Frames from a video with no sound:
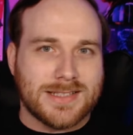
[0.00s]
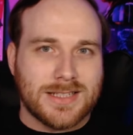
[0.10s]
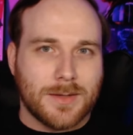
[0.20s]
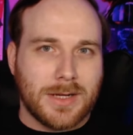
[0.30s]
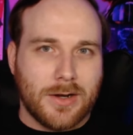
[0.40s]

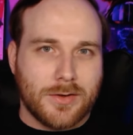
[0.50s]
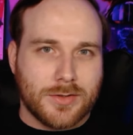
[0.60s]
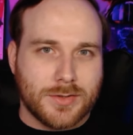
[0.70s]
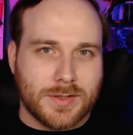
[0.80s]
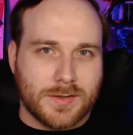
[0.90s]
some
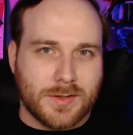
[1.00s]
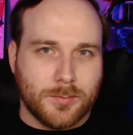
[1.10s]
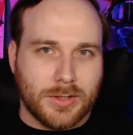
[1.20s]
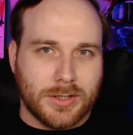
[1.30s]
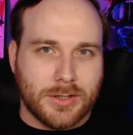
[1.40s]
characters this is
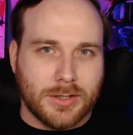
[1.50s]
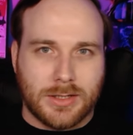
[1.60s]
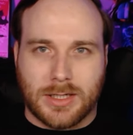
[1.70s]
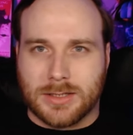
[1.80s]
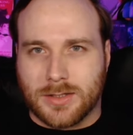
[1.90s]
pretty
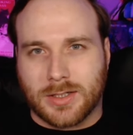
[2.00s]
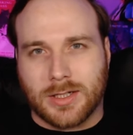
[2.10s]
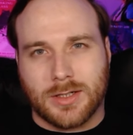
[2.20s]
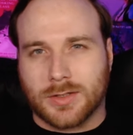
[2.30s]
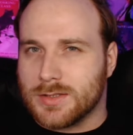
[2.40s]
good, on other
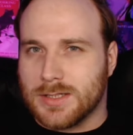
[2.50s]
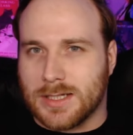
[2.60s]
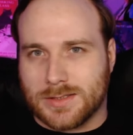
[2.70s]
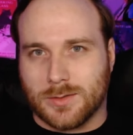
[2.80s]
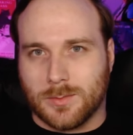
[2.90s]
characters
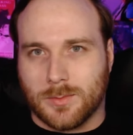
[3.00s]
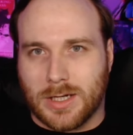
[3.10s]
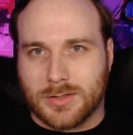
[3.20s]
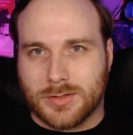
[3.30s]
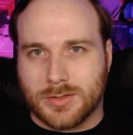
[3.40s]
not so
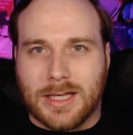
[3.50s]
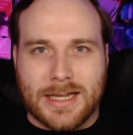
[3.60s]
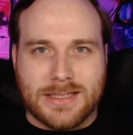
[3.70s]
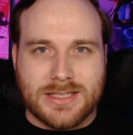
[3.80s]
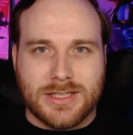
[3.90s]
much.
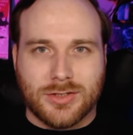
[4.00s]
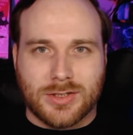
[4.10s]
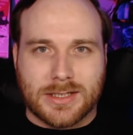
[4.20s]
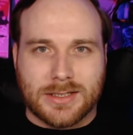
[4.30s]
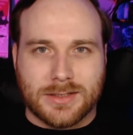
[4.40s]
A tier
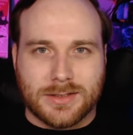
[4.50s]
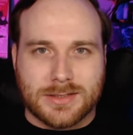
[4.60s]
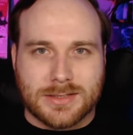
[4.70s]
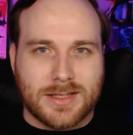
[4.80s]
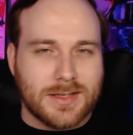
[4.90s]

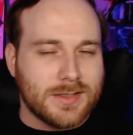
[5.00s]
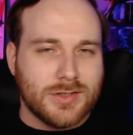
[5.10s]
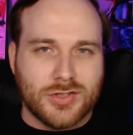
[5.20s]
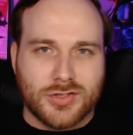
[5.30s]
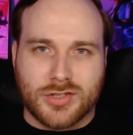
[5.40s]
is, this
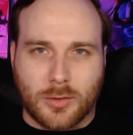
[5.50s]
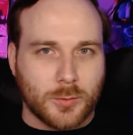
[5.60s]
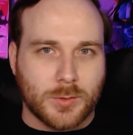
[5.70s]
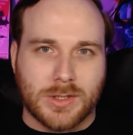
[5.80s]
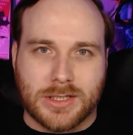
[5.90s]
is just a
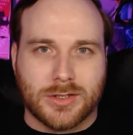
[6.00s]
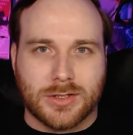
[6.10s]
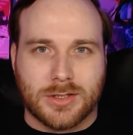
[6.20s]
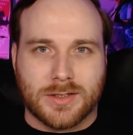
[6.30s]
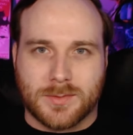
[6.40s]
really
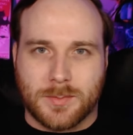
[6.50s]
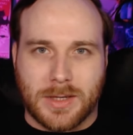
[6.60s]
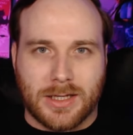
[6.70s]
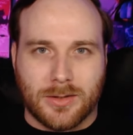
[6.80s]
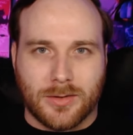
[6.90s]
good
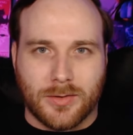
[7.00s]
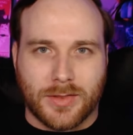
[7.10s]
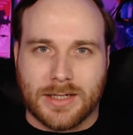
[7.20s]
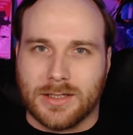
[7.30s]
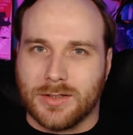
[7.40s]
spell
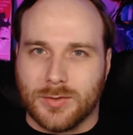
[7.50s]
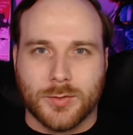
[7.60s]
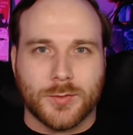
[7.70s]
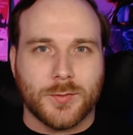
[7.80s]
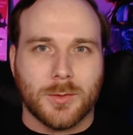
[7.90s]
that is
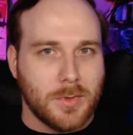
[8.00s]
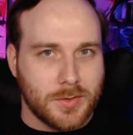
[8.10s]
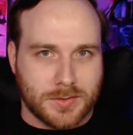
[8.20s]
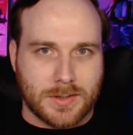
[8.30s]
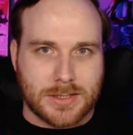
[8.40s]
useful
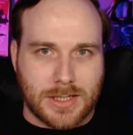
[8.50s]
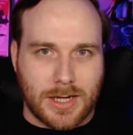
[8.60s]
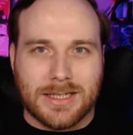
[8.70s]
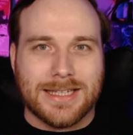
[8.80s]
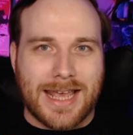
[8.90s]
most of the
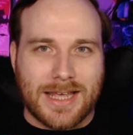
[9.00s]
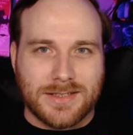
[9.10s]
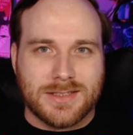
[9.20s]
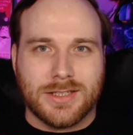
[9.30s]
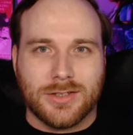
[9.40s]
time. And
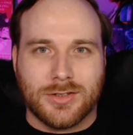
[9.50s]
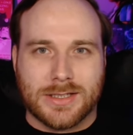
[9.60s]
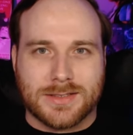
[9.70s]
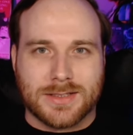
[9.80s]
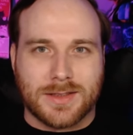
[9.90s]
S tier
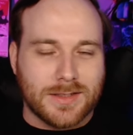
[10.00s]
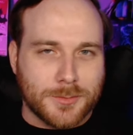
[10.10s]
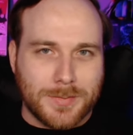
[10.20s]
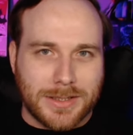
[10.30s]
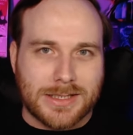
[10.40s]
is, this
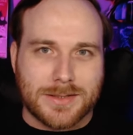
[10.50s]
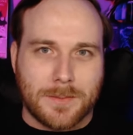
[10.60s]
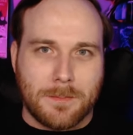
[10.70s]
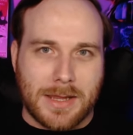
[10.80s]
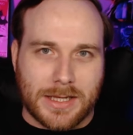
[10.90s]
spell is
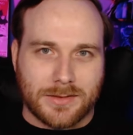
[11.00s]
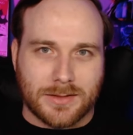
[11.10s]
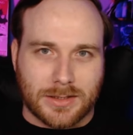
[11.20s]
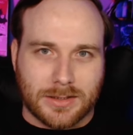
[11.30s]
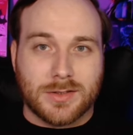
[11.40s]

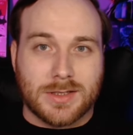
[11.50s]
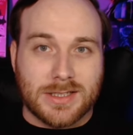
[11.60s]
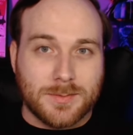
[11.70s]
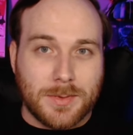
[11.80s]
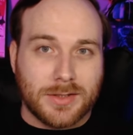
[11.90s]
amazing.
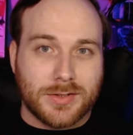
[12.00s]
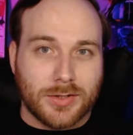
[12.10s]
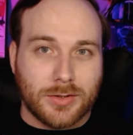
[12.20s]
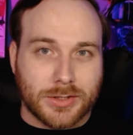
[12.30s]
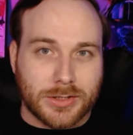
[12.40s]
This spell is
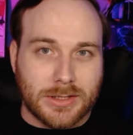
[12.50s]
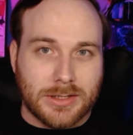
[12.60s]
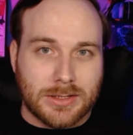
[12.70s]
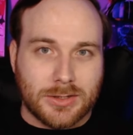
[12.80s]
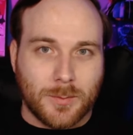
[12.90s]
so
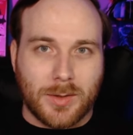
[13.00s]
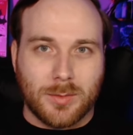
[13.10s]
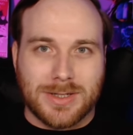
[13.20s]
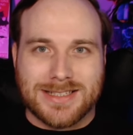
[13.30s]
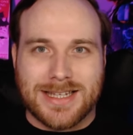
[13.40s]
good, you might
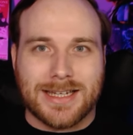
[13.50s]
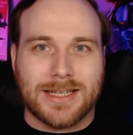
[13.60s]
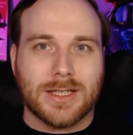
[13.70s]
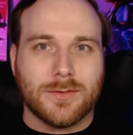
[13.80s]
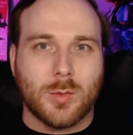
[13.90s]
want to take
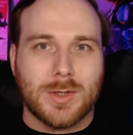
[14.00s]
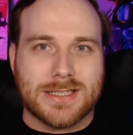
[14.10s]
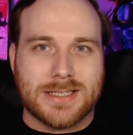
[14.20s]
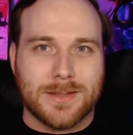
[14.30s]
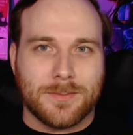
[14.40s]
a level
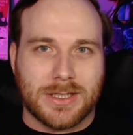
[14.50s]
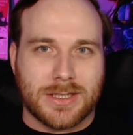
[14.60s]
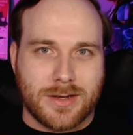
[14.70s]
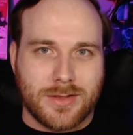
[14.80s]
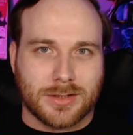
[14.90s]
1 dip in
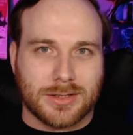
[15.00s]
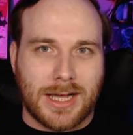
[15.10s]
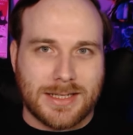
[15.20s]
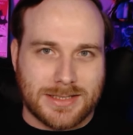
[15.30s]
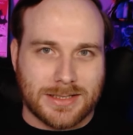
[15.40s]
another
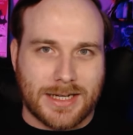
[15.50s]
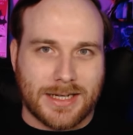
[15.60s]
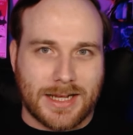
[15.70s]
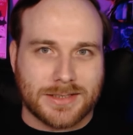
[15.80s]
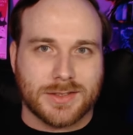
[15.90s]
class to
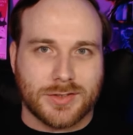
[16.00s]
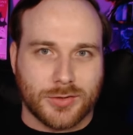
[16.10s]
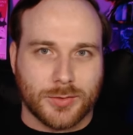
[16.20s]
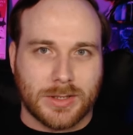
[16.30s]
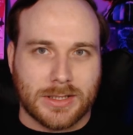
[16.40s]
gain access
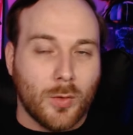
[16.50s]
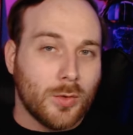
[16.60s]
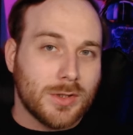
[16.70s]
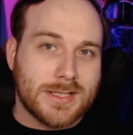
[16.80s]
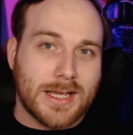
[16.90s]
to it,
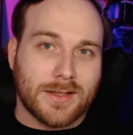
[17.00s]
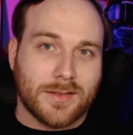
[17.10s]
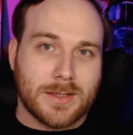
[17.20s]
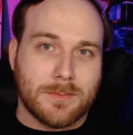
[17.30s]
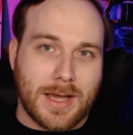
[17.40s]
or take
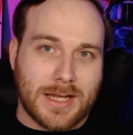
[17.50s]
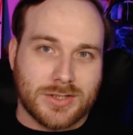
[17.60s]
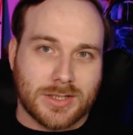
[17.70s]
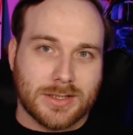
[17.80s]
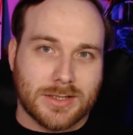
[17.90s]
the
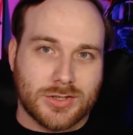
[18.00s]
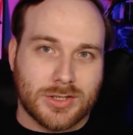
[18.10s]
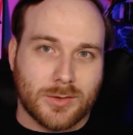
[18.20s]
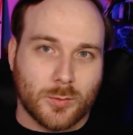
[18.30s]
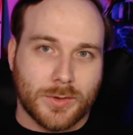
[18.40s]
Magic
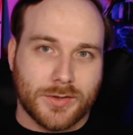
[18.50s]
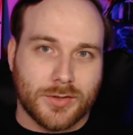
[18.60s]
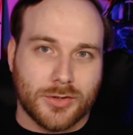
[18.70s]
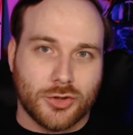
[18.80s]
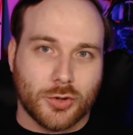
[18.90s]
Initiate,
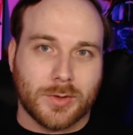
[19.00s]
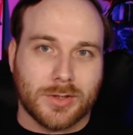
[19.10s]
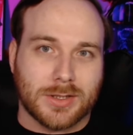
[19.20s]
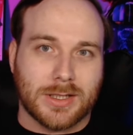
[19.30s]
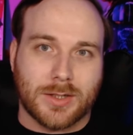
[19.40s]
Wizard, Druid,
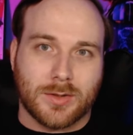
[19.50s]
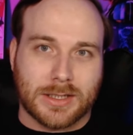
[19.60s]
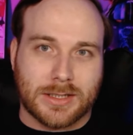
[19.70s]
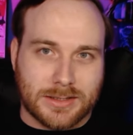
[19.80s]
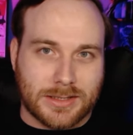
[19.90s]
or
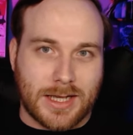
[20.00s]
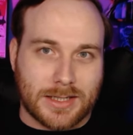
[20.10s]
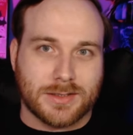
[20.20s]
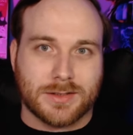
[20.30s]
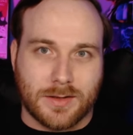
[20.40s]
Cleric to get
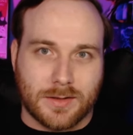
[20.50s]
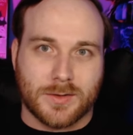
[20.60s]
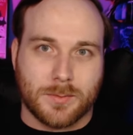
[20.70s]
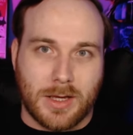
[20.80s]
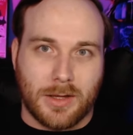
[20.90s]
access to this
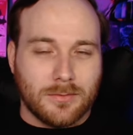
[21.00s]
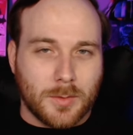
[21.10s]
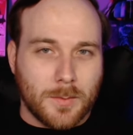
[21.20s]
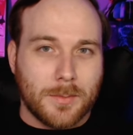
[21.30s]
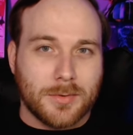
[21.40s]
spell.
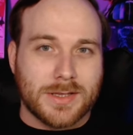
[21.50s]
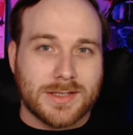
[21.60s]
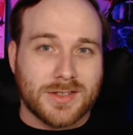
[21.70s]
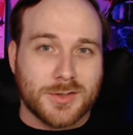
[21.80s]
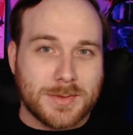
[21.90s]
Remember,
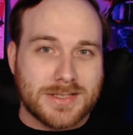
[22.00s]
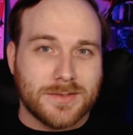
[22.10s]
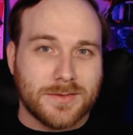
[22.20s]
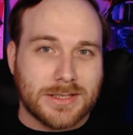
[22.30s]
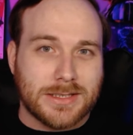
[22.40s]
this is
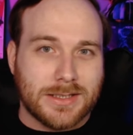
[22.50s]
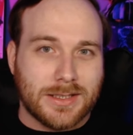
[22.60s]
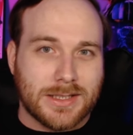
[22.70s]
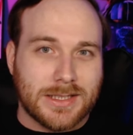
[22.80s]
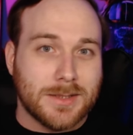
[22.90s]
specifically
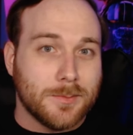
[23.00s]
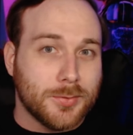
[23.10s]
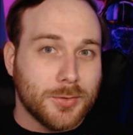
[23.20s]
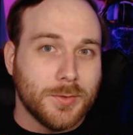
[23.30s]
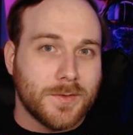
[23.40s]
the
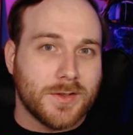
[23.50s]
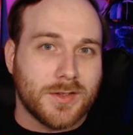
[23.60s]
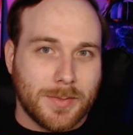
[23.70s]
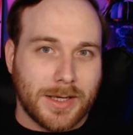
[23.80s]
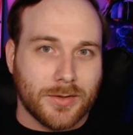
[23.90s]
improved
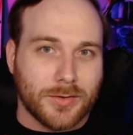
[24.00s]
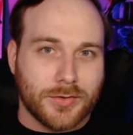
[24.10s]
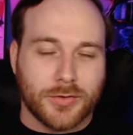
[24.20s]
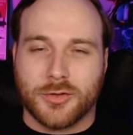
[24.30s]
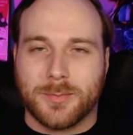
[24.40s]

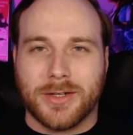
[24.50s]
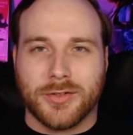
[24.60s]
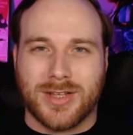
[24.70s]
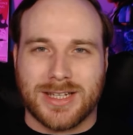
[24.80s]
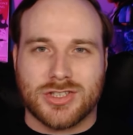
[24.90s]
spells, so
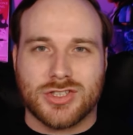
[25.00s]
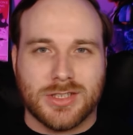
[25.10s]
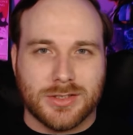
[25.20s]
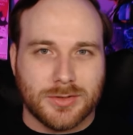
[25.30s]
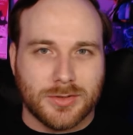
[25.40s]
spells like
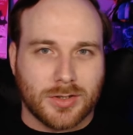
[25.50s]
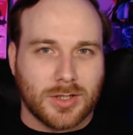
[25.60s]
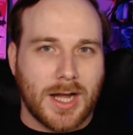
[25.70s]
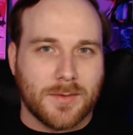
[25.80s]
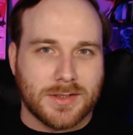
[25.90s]
Shield
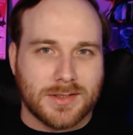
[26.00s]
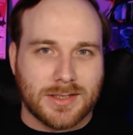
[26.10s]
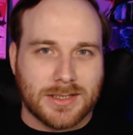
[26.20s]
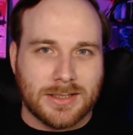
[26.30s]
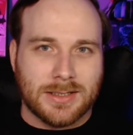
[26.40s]
are
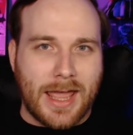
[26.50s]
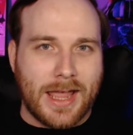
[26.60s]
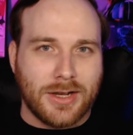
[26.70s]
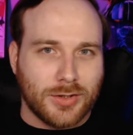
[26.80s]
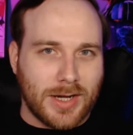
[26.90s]
obviously
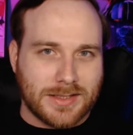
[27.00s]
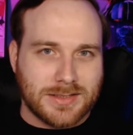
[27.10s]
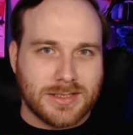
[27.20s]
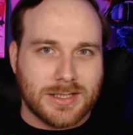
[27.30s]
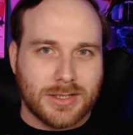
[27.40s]
A or
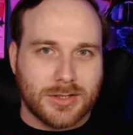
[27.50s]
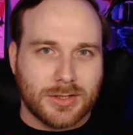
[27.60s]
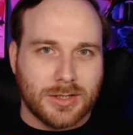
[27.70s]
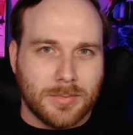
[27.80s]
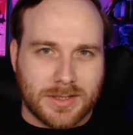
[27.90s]
S
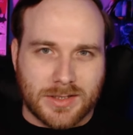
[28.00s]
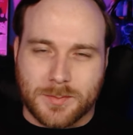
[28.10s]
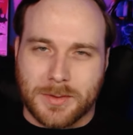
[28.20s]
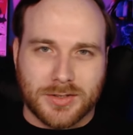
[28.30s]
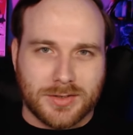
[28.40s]
tier, but the
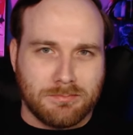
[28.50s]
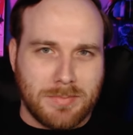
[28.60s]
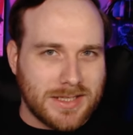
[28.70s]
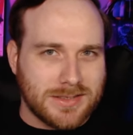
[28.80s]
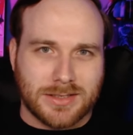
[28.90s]
spell
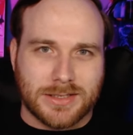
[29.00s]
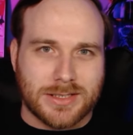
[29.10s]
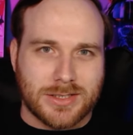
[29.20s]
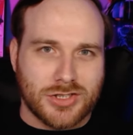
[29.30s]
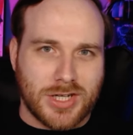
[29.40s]
basically
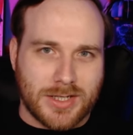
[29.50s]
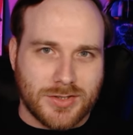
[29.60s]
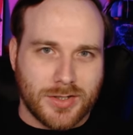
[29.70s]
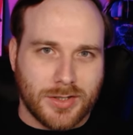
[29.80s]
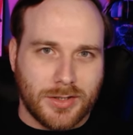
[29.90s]
didn't
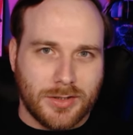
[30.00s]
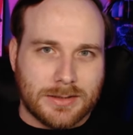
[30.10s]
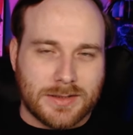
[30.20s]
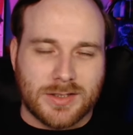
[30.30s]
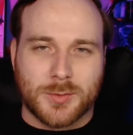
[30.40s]
change at all.
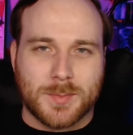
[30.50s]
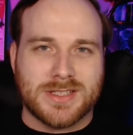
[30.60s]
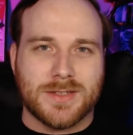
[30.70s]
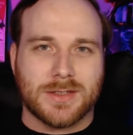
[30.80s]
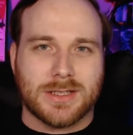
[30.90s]
This is
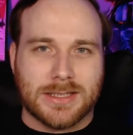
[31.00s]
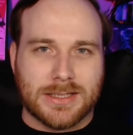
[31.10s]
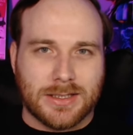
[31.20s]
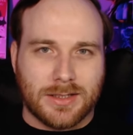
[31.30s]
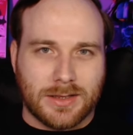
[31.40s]

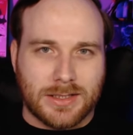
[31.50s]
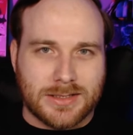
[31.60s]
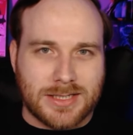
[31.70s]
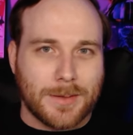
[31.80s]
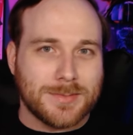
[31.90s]
specifically the
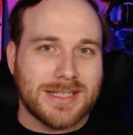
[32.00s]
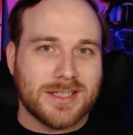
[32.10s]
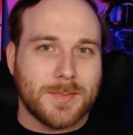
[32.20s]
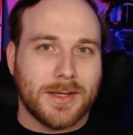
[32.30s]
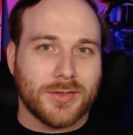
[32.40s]
top
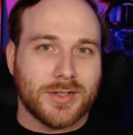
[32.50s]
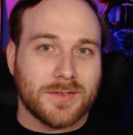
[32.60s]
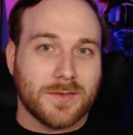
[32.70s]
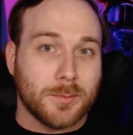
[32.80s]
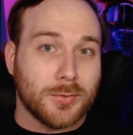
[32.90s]
10 spells that
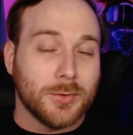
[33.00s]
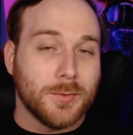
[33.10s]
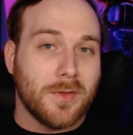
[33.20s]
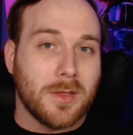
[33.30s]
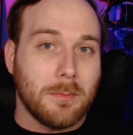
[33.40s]
have
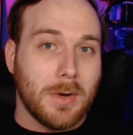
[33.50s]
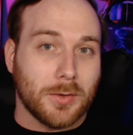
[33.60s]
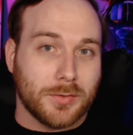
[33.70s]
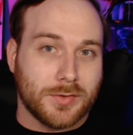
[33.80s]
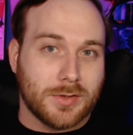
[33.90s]
improved the
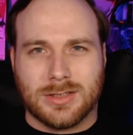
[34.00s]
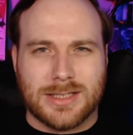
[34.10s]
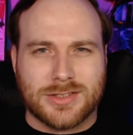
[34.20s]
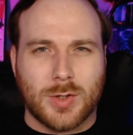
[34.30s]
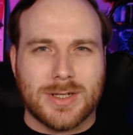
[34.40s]
most.
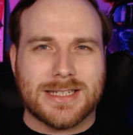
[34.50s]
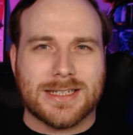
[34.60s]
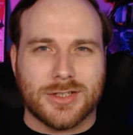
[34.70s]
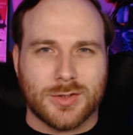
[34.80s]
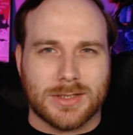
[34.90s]
Let's go ahead and get into it